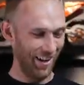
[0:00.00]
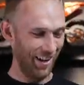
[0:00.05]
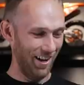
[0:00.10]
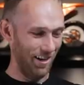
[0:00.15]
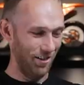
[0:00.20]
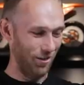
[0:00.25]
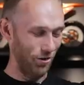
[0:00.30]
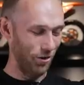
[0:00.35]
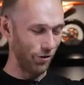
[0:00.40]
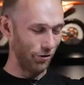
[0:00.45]

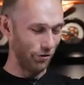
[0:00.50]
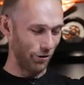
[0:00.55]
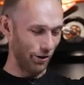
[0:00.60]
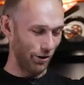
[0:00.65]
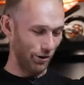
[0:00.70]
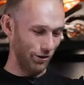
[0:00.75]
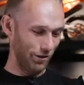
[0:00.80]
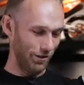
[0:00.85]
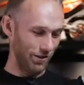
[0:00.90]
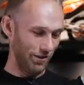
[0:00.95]
and the
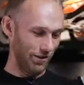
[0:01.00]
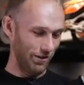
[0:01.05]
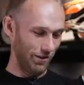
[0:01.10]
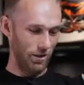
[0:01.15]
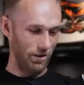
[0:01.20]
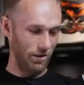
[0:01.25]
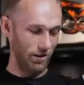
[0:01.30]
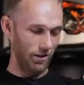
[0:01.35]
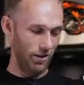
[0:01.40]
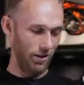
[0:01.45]
off-road,
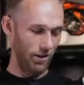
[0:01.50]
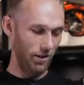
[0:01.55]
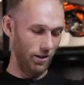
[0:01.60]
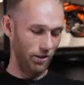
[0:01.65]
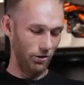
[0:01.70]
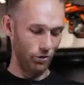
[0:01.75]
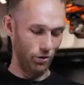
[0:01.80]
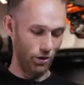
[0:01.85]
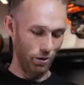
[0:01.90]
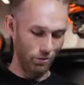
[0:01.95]

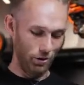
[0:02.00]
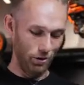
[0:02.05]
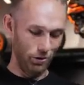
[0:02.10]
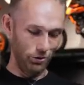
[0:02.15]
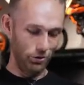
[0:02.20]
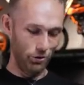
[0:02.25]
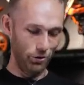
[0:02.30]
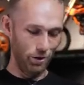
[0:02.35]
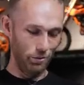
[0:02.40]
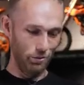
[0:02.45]
drum
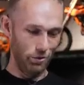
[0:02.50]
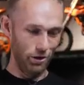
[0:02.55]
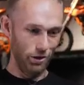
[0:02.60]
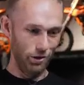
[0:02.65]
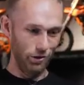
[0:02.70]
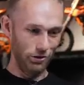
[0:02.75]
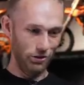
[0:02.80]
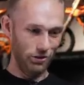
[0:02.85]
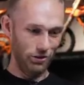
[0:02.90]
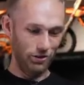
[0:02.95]
rolls, drum
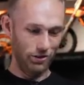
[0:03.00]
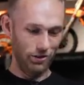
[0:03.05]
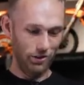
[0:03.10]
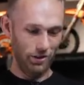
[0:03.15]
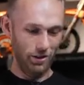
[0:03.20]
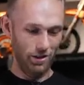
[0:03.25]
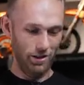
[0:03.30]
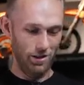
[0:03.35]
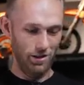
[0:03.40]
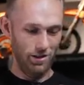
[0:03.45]
rolls.
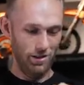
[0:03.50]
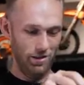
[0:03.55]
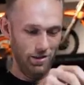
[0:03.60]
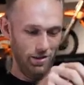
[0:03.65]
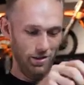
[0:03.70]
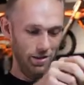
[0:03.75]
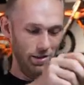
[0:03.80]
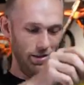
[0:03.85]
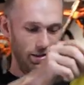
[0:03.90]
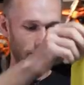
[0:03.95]

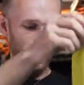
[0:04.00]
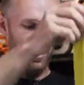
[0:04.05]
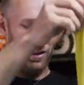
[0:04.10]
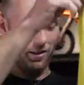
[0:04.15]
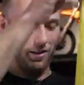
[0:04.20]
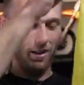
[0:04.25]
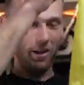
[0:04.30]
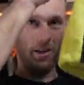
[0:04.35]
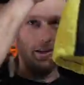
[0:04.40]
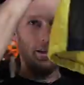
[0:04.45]

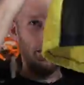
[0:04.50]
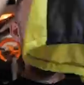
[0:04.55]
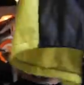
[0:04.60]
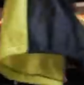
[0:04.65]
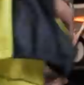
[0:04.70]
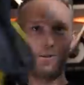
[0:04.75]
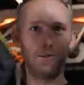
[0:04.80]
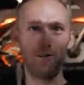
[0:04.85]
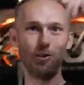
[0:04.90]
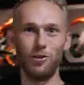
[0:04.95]

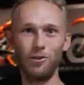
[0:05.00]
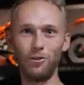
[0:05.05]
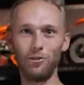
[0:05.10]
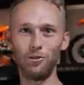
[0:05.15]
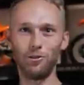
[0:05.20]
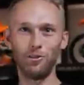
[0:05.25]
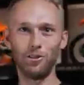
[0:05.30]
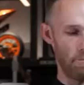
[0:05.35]
Ta-da!